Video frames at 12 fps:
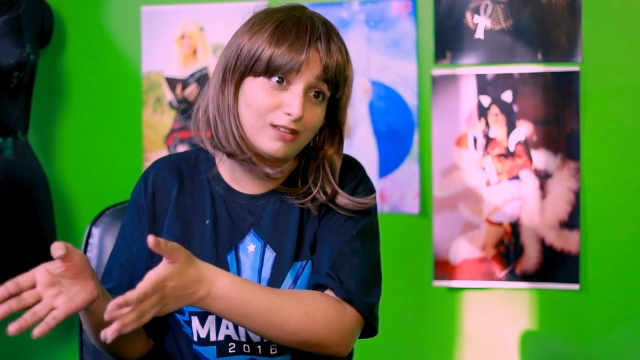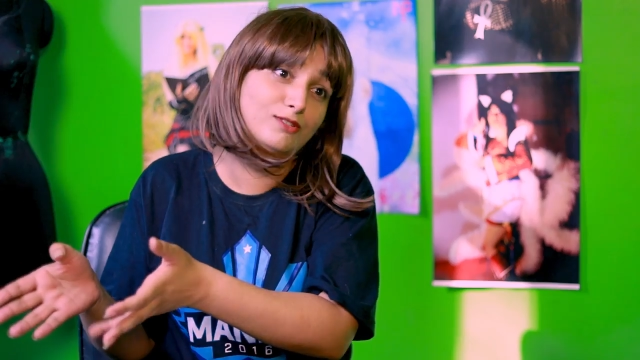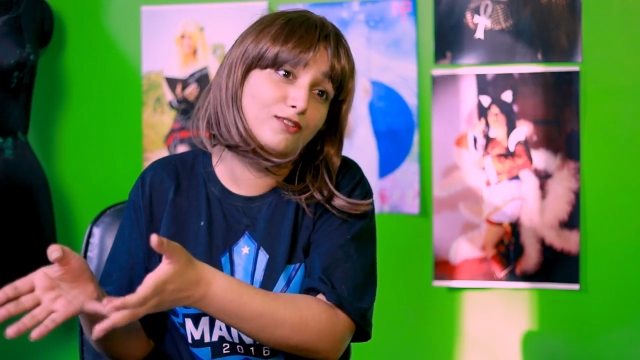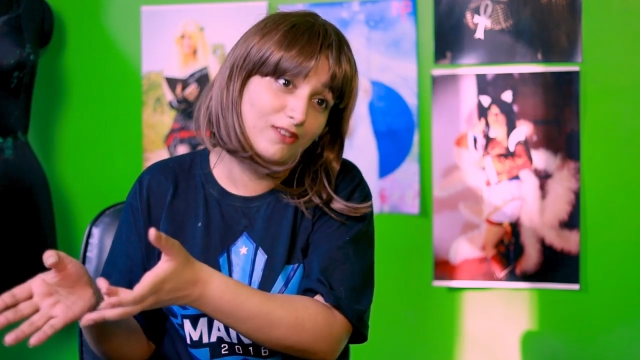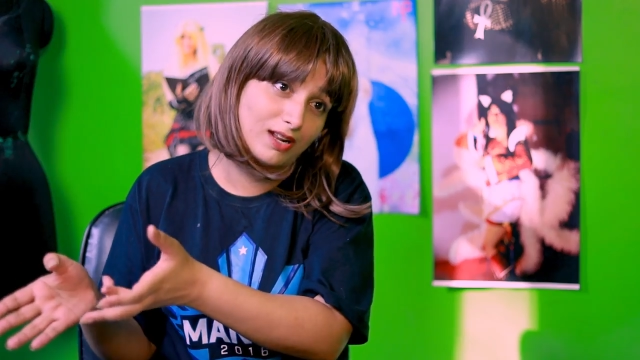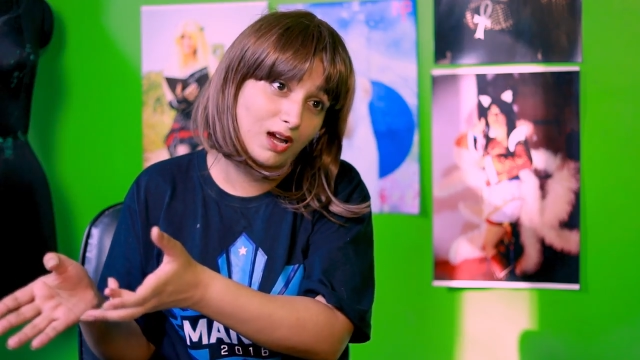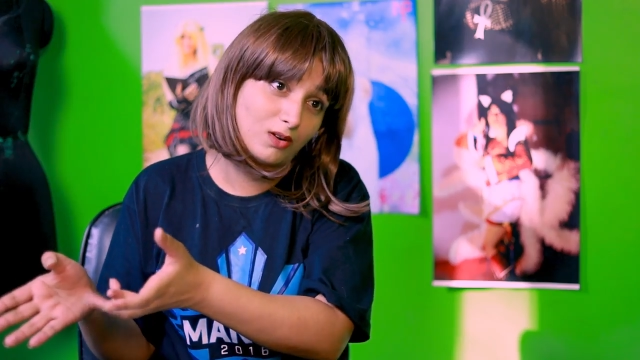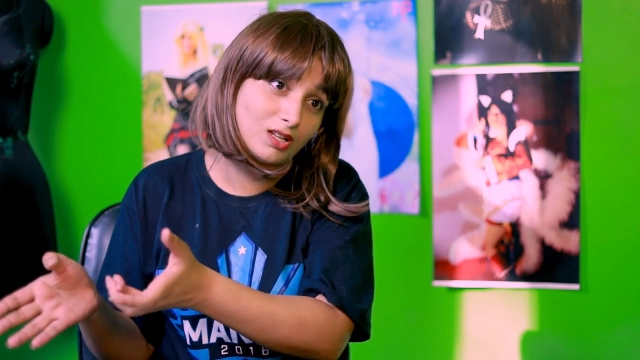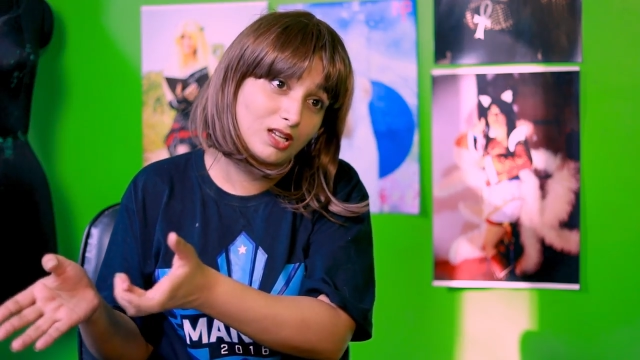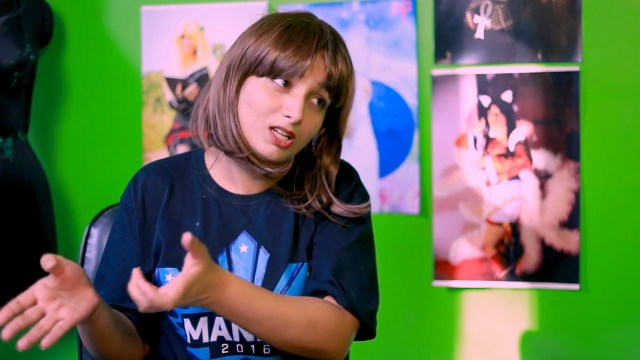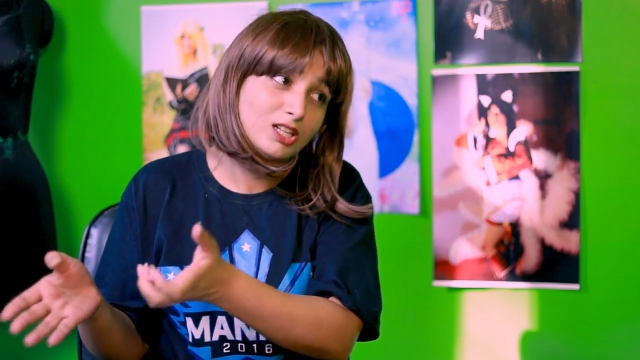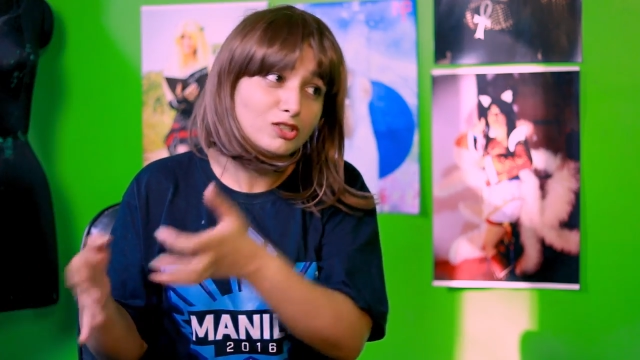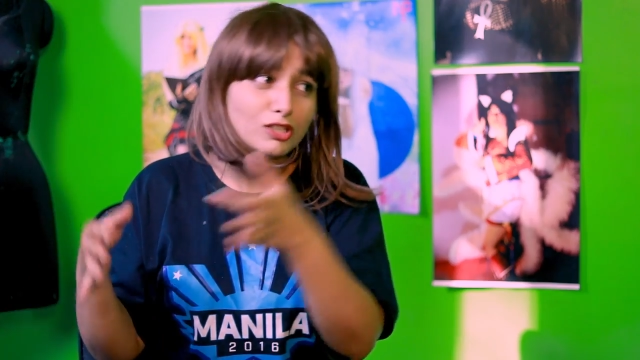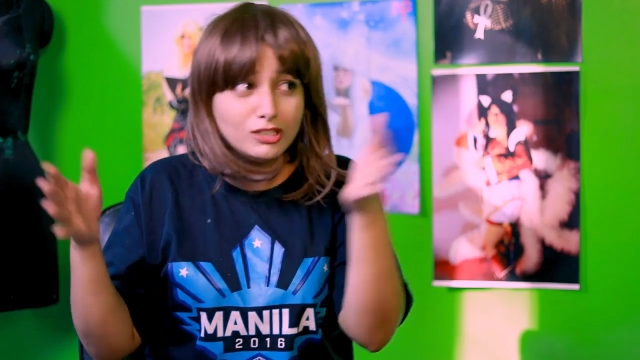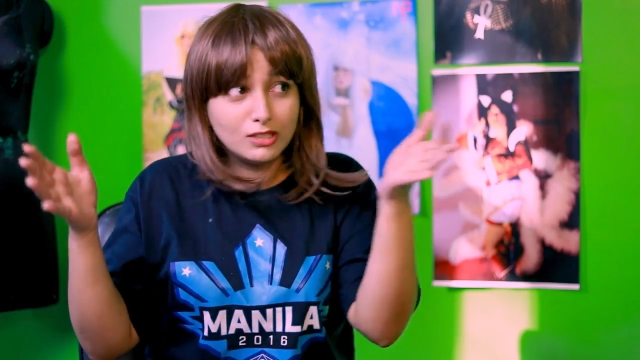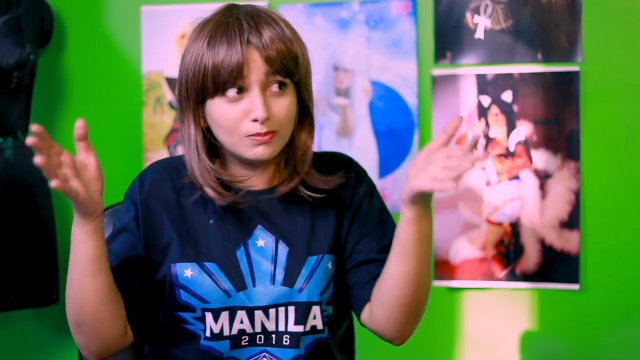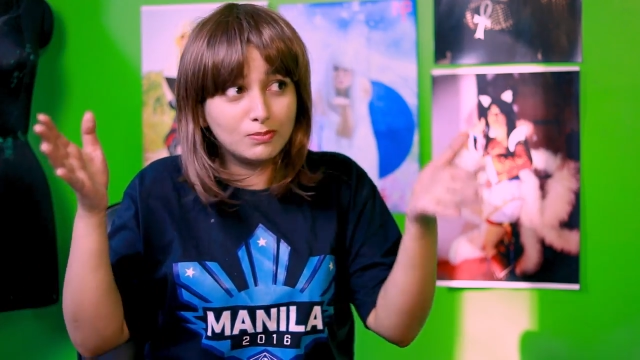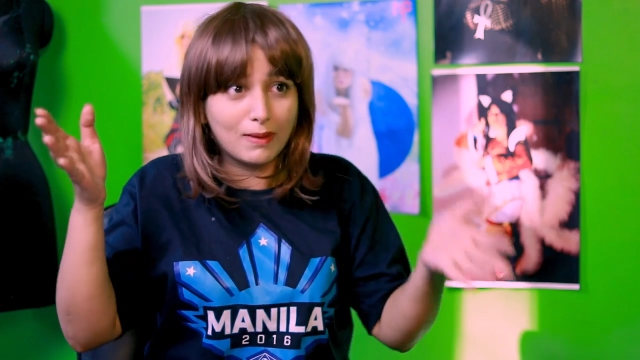leave the fun out. So
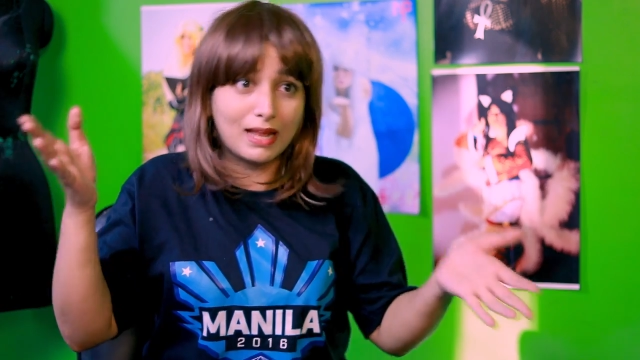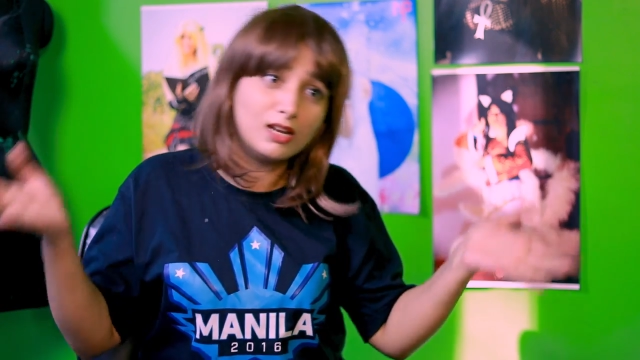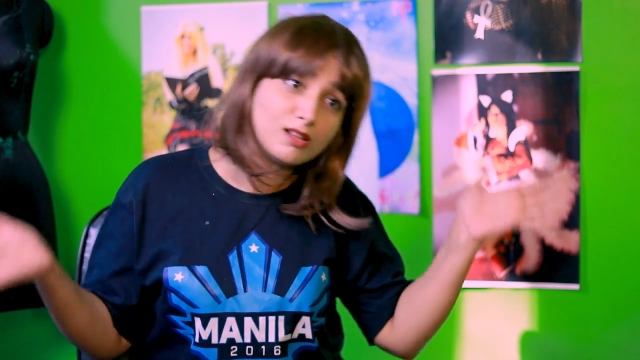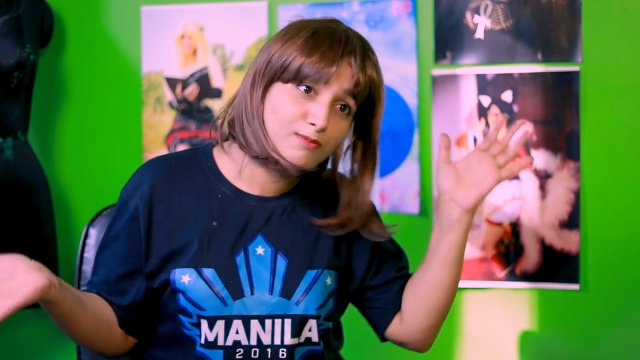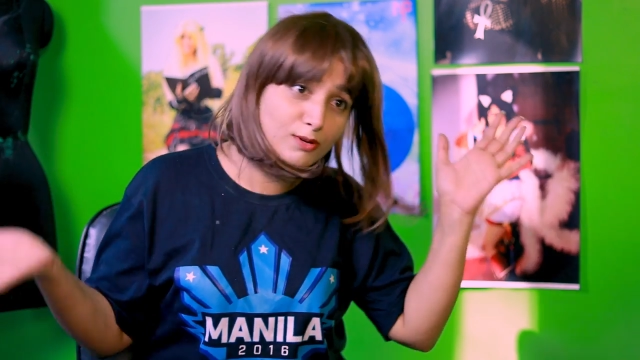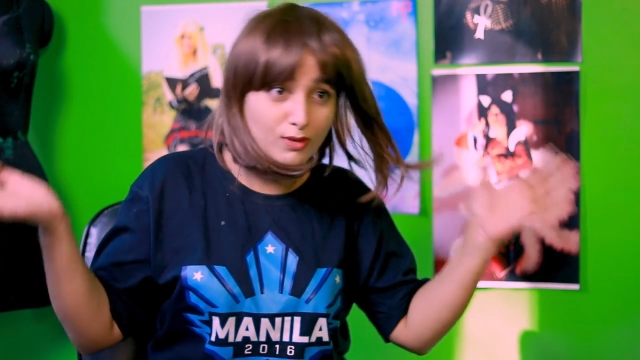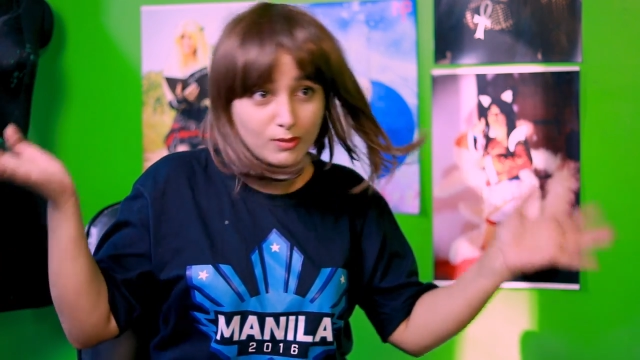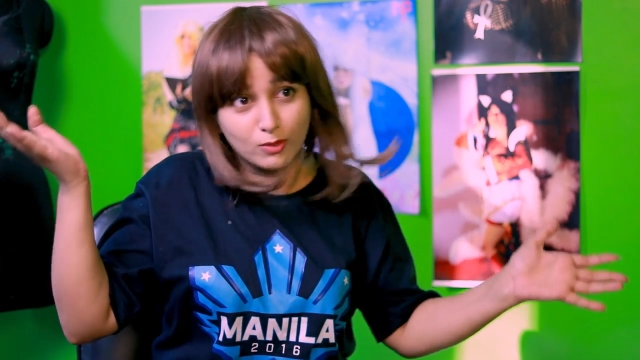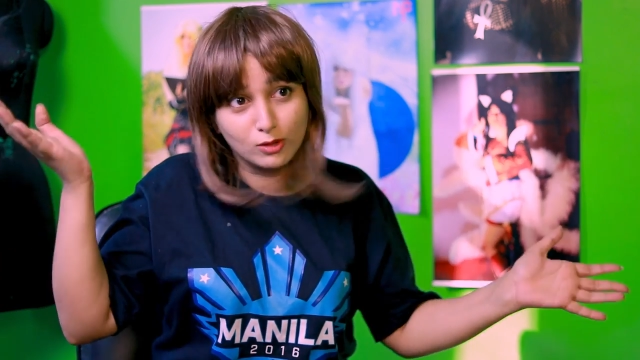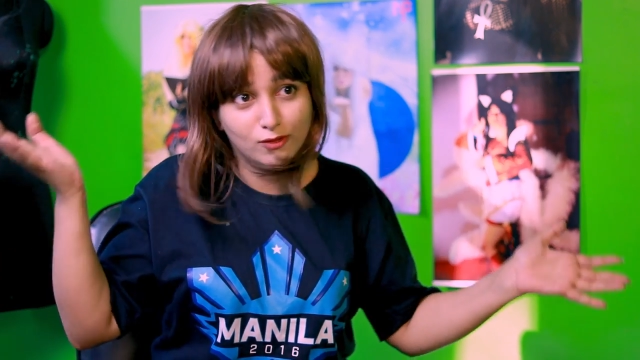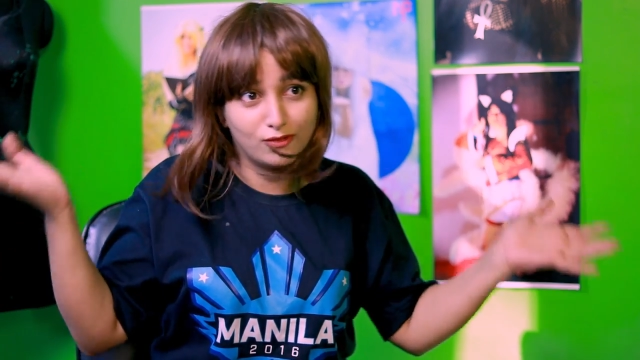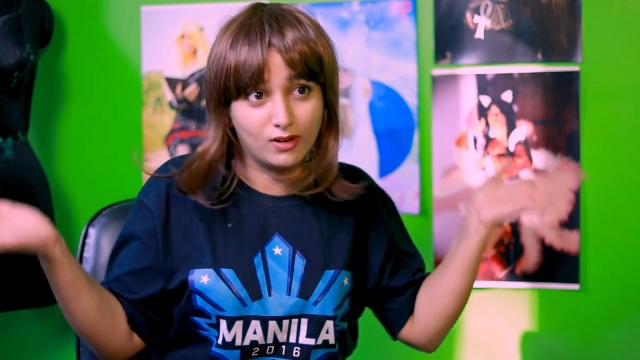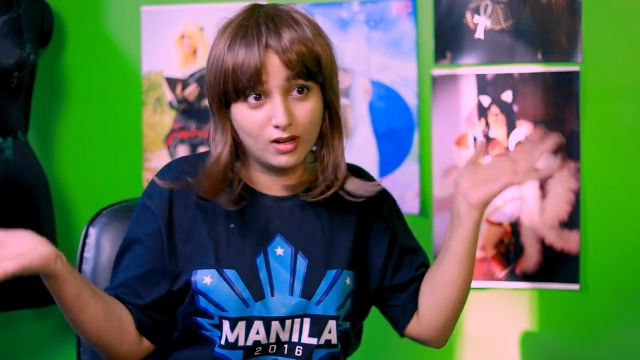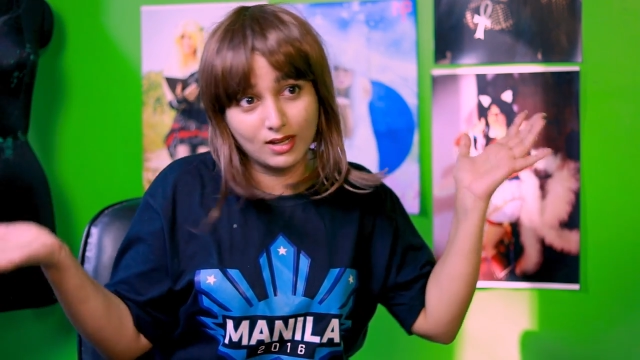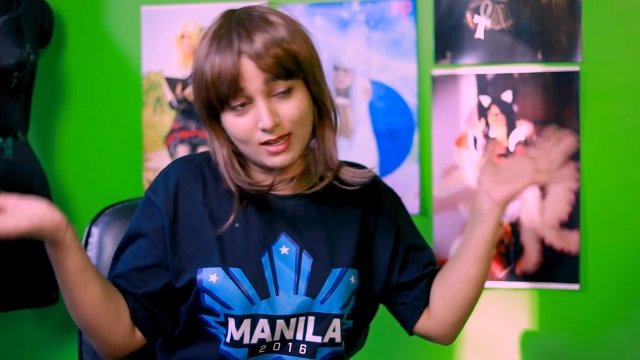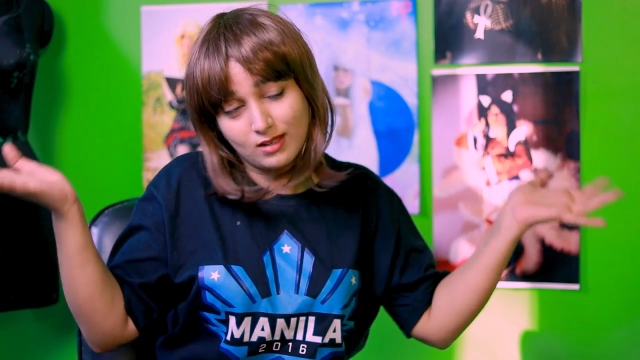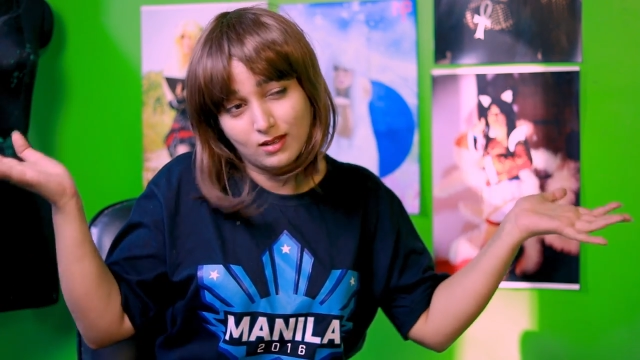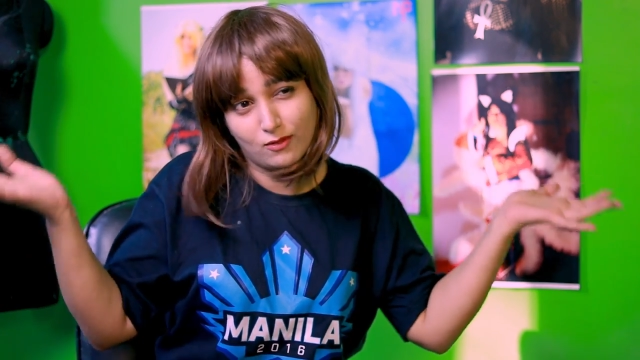it's a balance between both work,
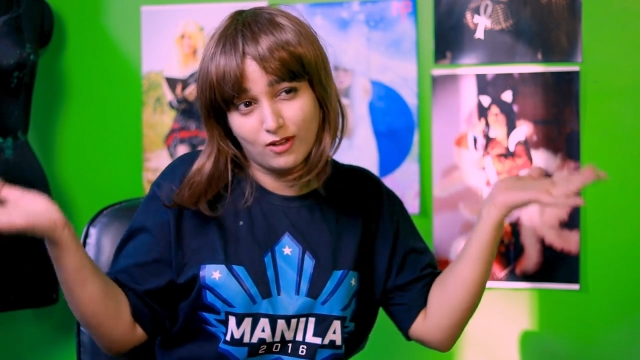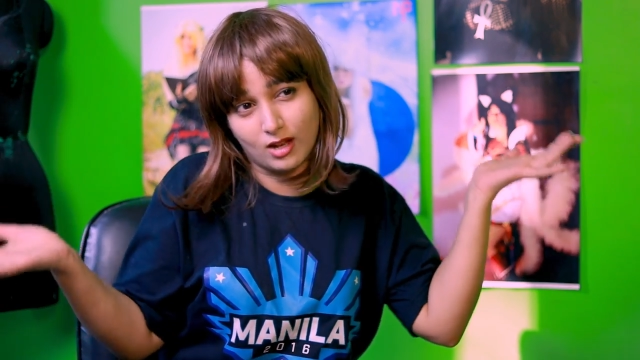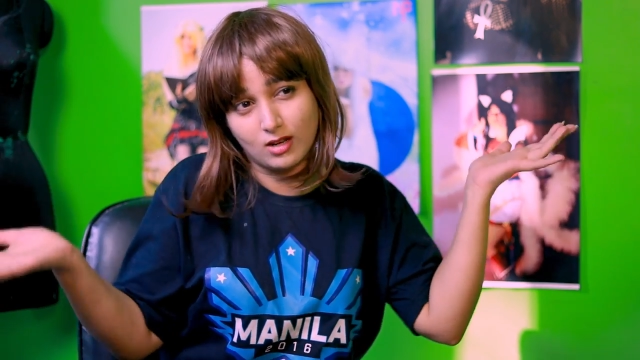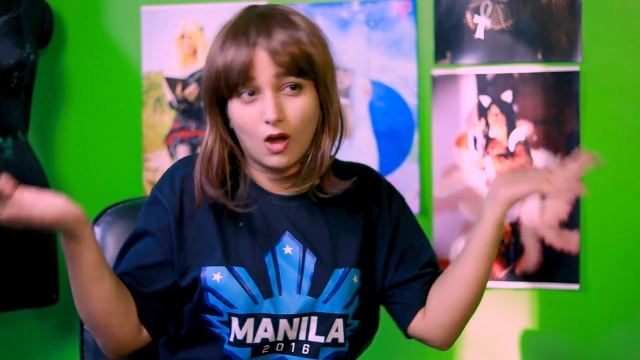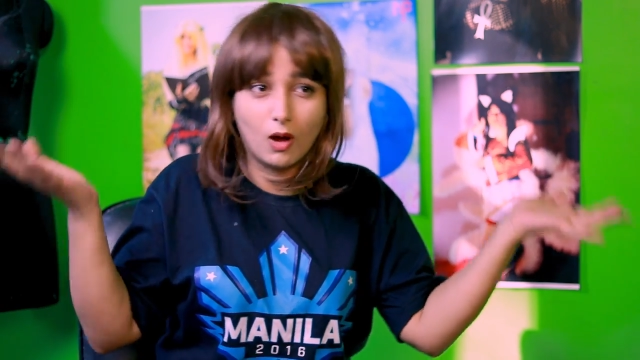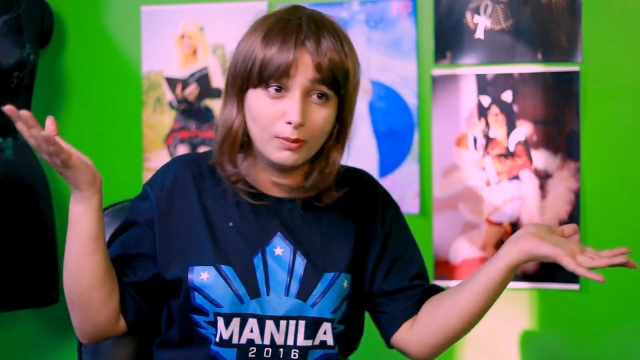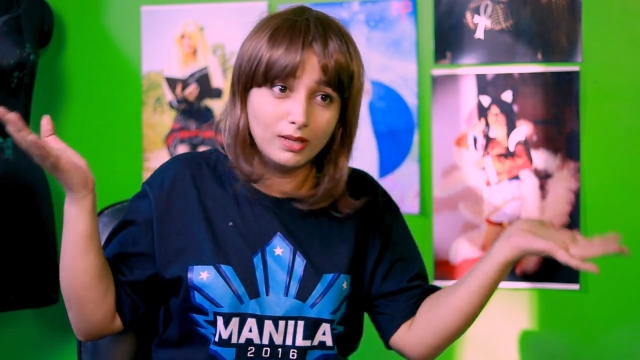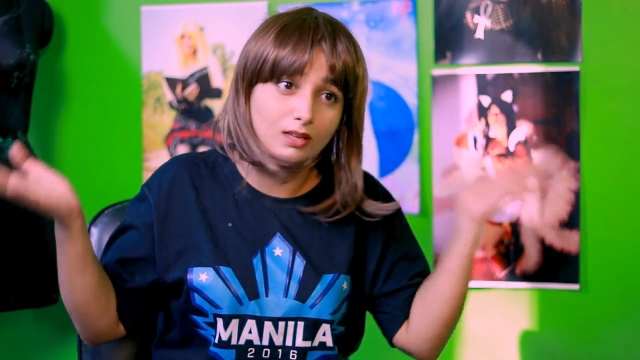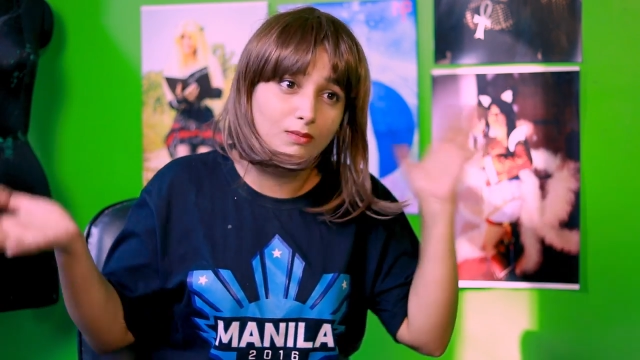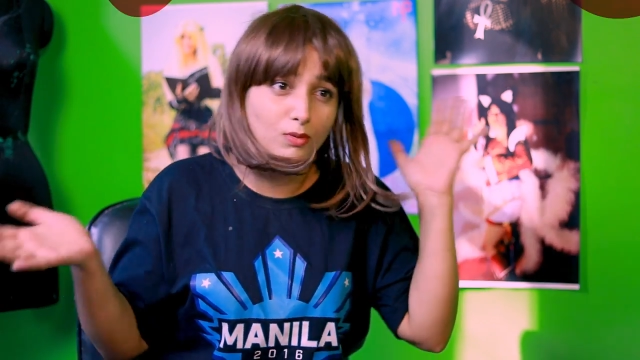fun, hobby.